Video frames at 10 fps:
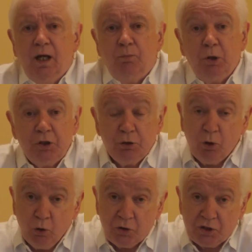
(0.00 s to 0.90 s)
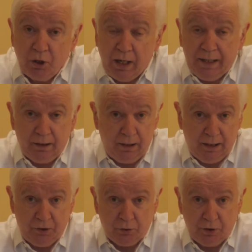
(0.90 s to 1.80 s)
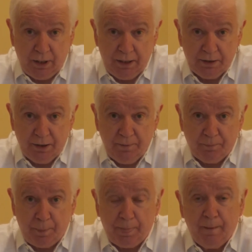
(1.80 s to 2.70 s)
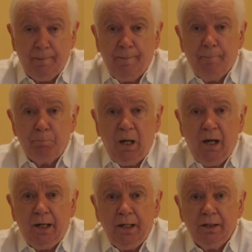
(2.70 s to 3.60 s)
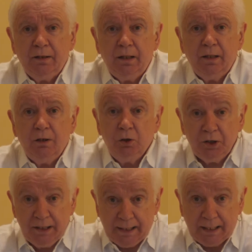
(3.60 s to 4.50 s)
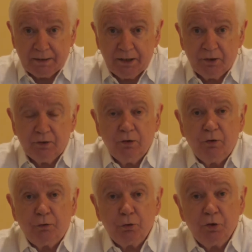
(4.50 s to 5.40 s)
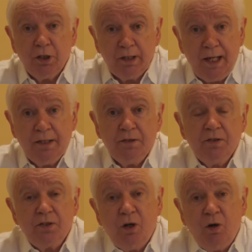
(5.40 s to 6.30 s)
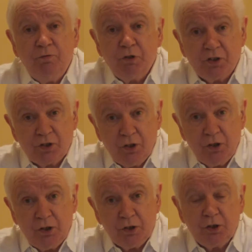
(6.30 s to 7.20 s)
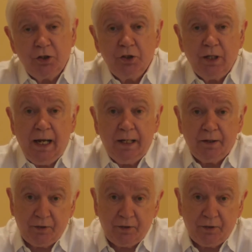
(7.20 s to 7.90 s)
But you also analyze your data by looking at it through the lens of research and